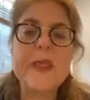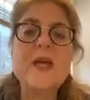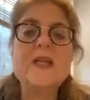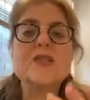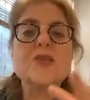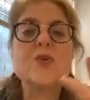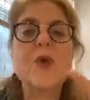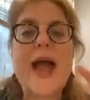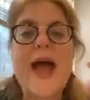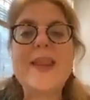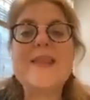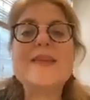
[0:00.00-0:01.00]
So
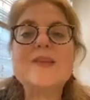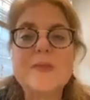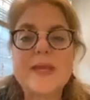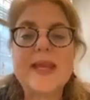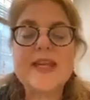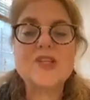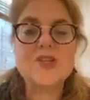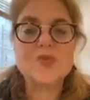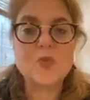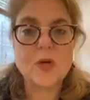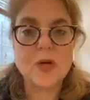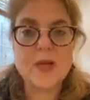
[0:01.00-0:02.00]
how do these medications
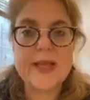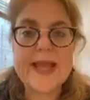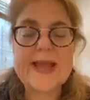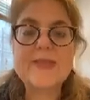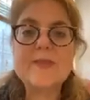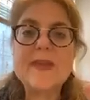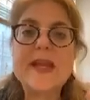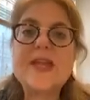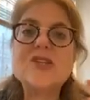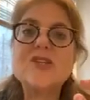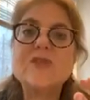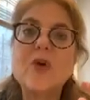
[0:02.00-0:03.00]
work? These
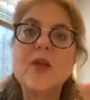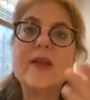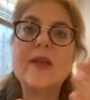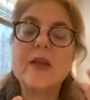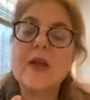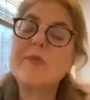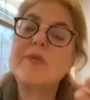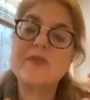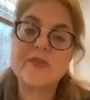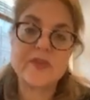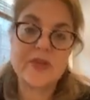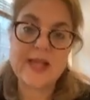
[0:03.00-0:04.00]
medications fall in a number of
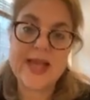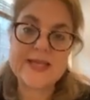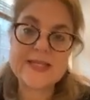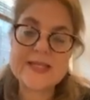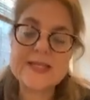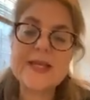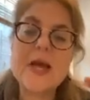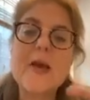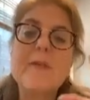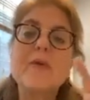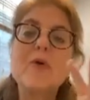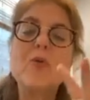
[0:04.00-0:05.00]
different classes,
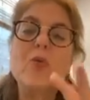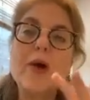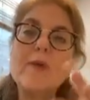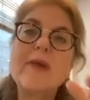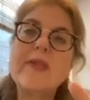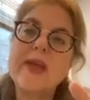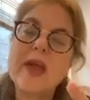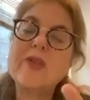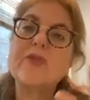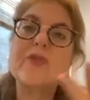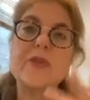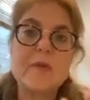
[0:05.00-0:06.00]
but one way or the other,
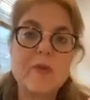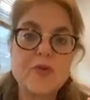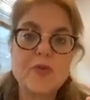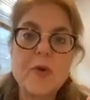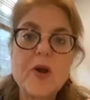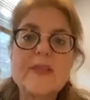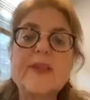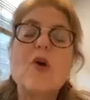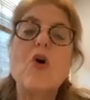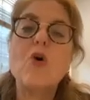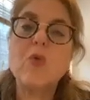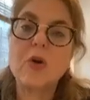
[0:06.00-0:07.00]
for the most part, they
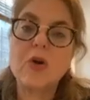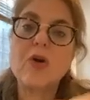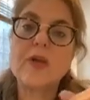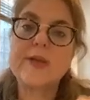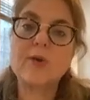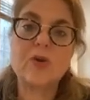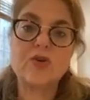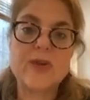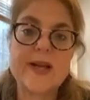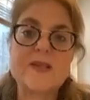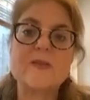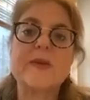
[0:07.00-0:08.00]
all work on
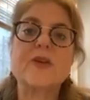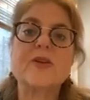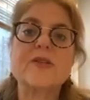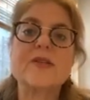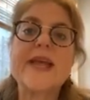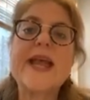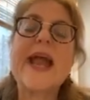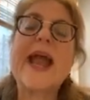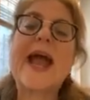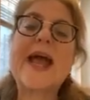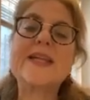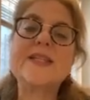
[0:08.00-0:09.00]
neurotransmitters.
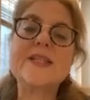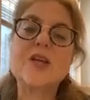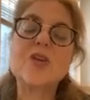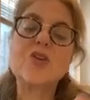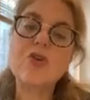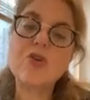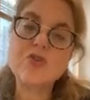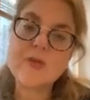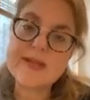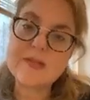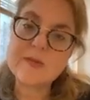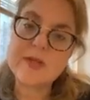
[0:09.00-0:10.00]
And
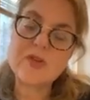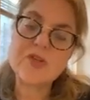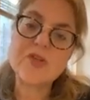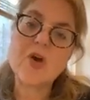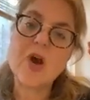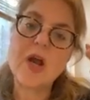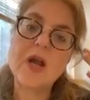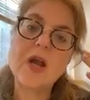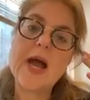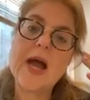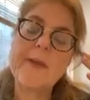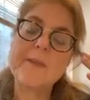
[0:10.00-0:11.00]
neurotransmitters are
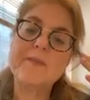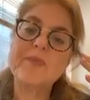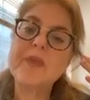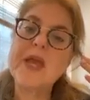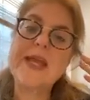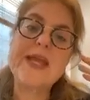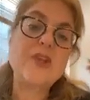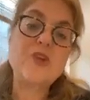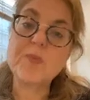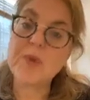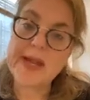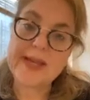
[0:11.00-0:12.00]
in your
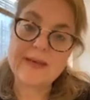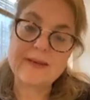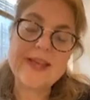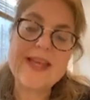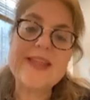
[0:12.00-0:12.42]
brain.